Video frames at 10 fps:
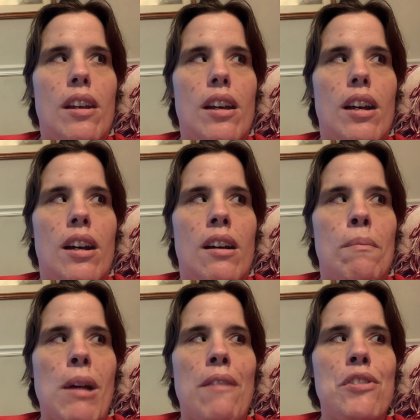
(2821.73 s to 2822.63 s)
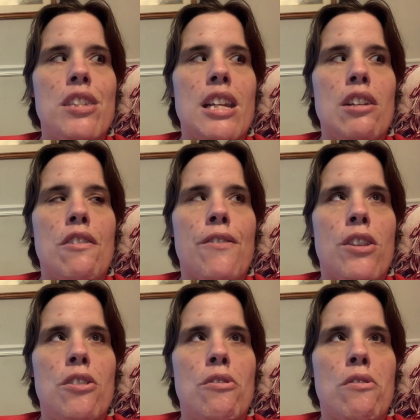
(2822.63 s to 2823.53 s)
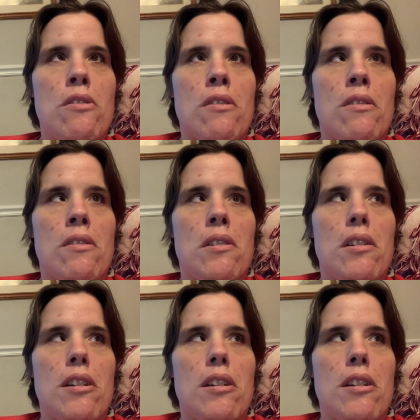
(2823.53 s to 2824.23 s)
I've seen over the door